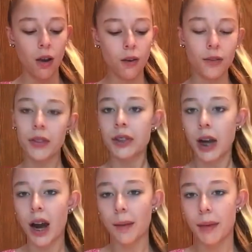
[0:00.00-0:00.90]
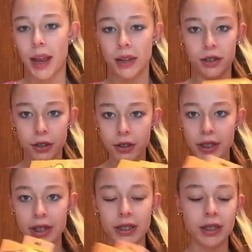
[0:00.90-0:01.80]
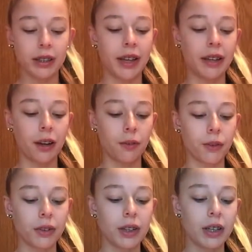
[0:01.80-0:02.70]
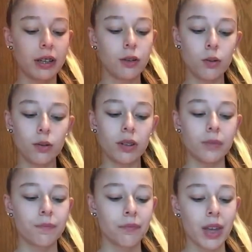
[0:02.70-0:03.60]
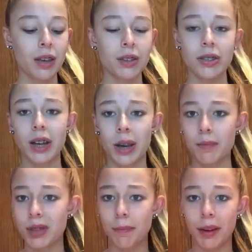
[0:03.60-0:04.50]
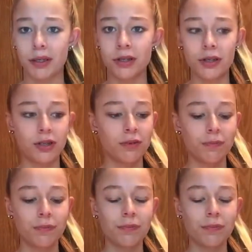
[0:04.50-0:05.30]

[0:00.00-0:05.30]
over the top and turned it into like a really cool slime sponge